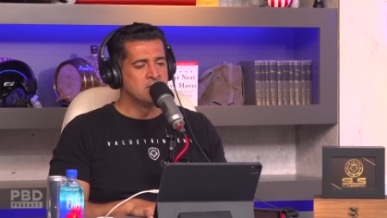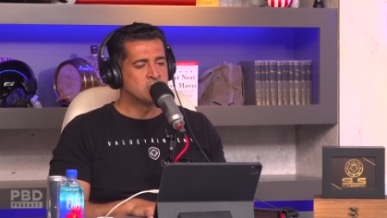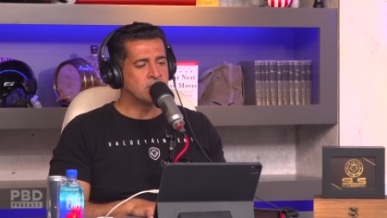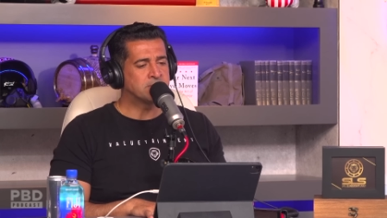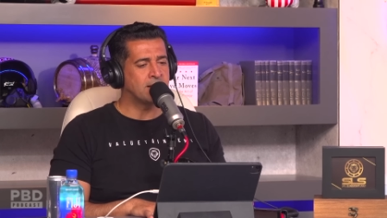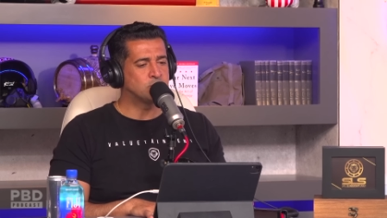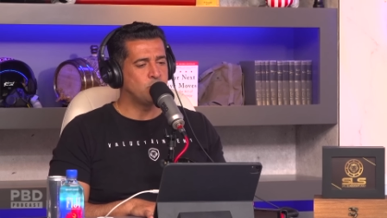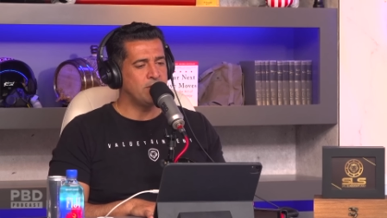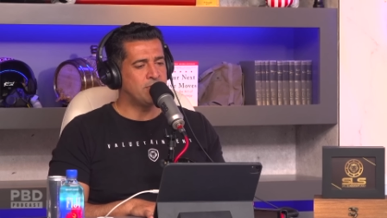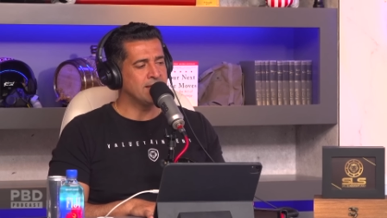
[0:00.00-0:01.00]
Sometimes
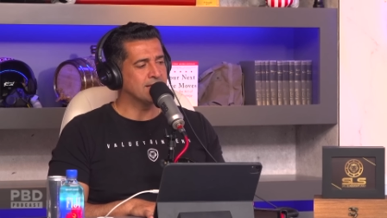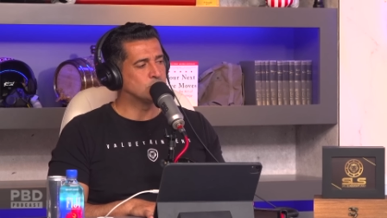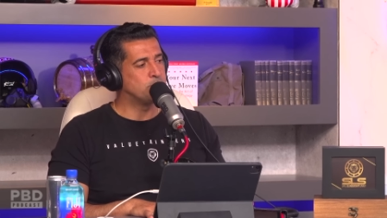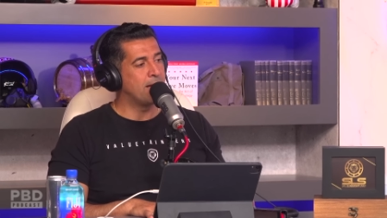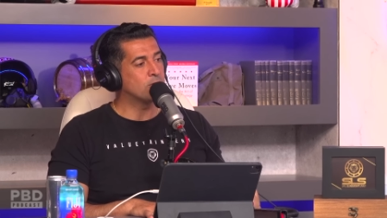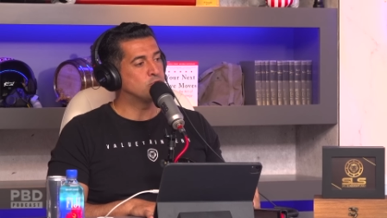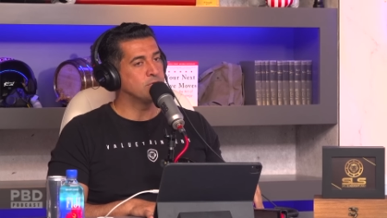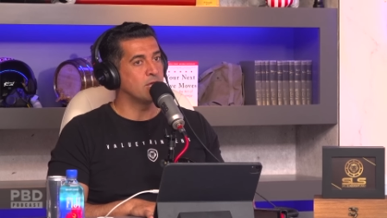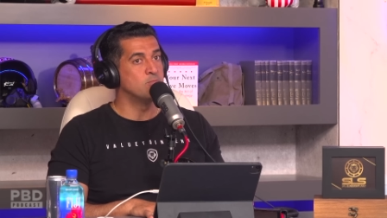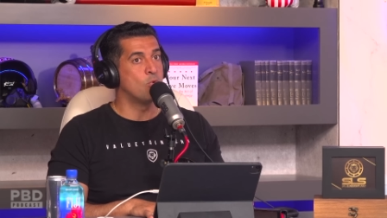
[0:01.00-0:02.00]
we think it's better to
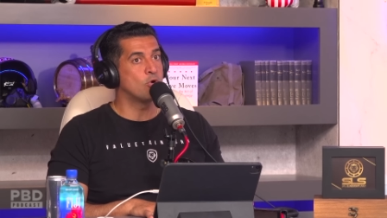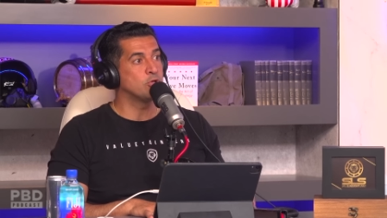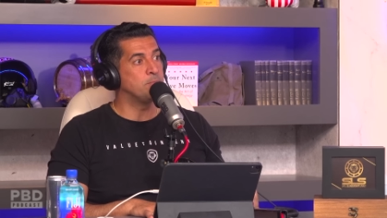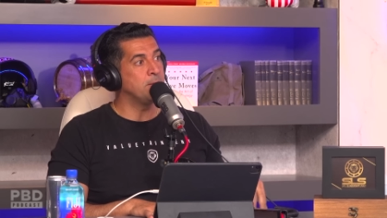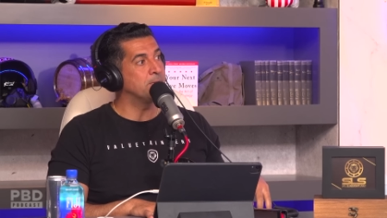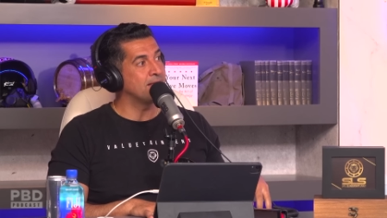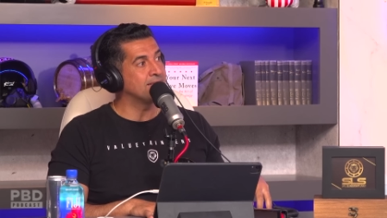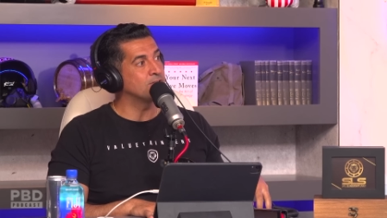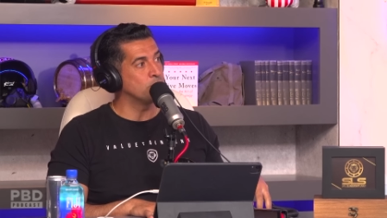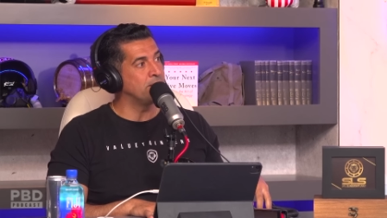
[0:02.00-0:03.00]
get more of the people that
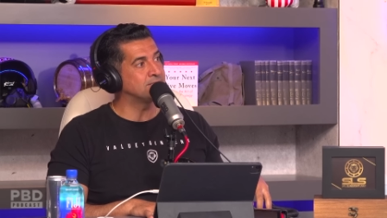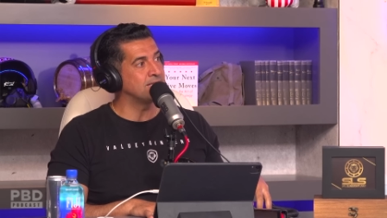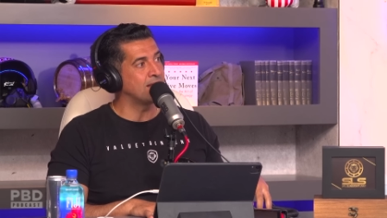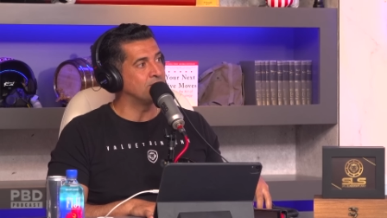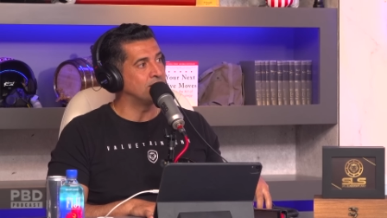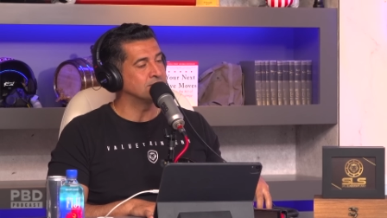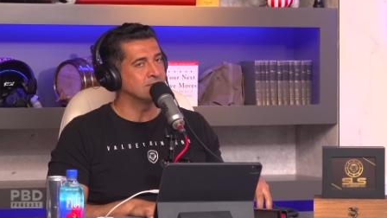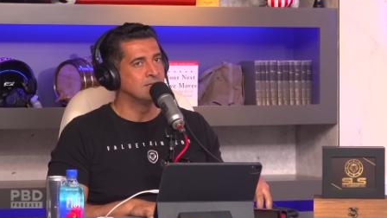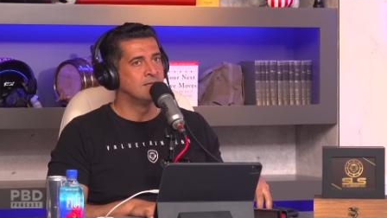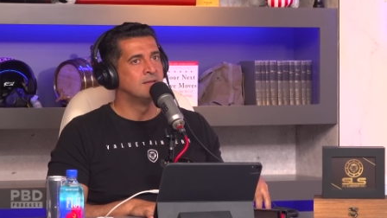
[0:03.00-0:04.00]
get the best out of us.